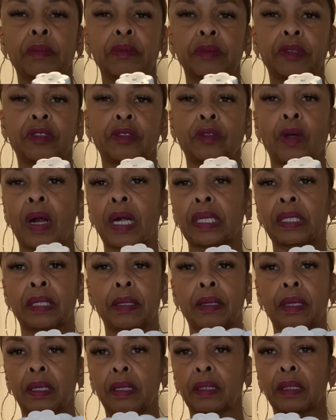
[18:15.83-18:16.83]
starting
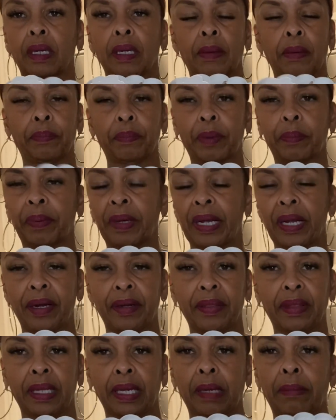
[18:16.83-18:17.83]
to prepare
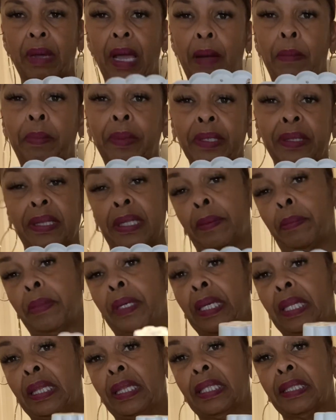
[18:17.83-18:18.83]
them. I'll put them
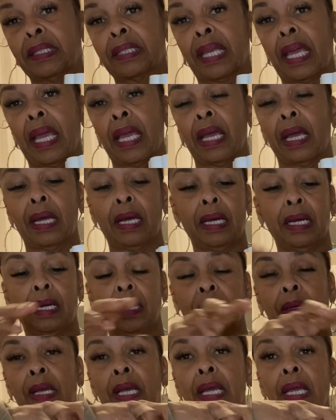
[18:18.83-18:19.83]
in this cake
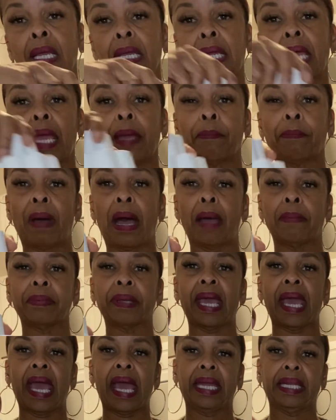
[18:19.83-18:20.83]
pop
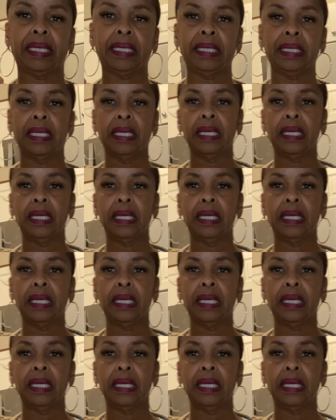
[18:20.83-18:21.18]
caddy.